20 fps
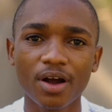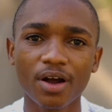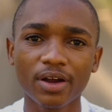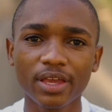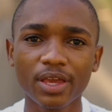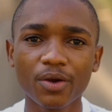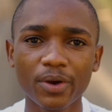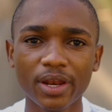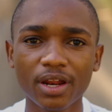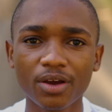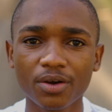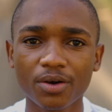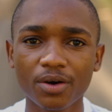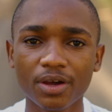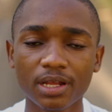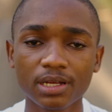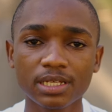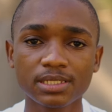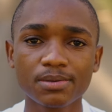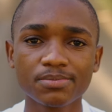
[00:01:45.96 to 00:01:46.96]
Okay, when I
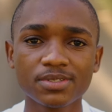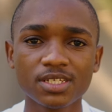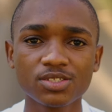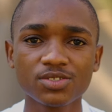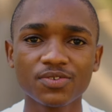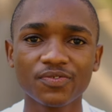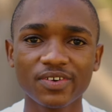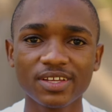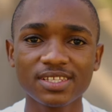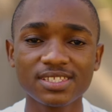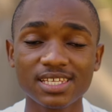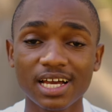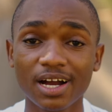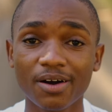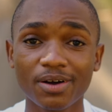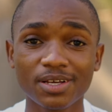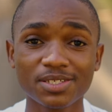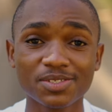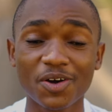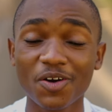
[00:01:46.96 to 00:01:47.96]
got accepted to Wits,
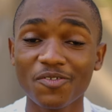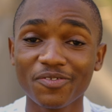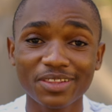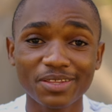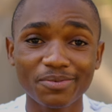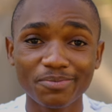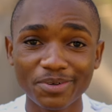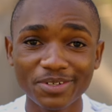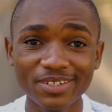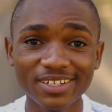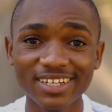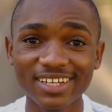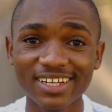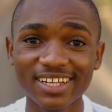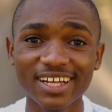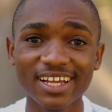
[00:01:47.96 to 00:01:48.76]
I was over the moon